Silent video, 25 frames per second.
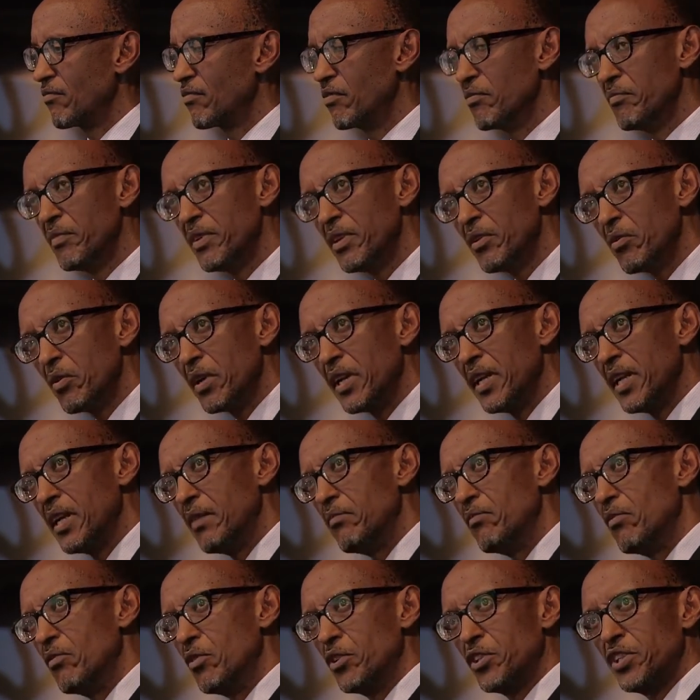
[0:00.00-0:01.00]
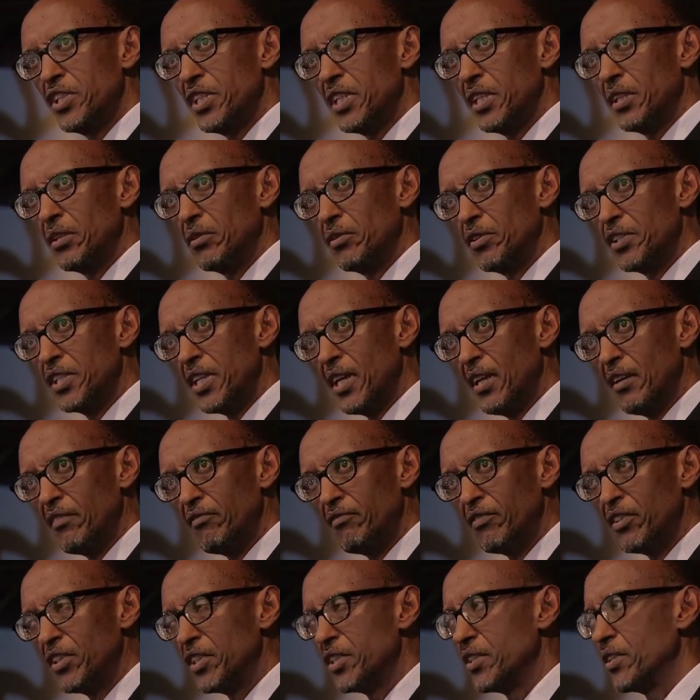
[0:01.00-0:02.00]
For me, when I'm watching on
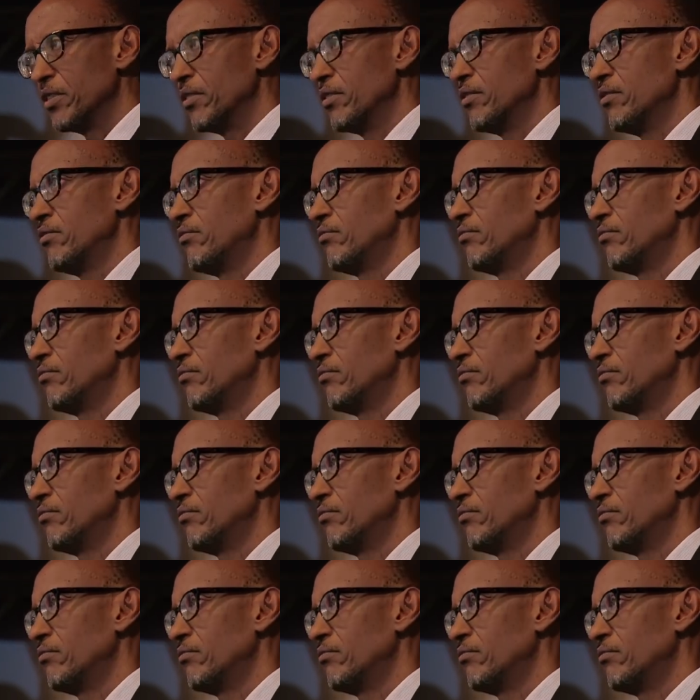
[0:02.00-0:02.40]
television,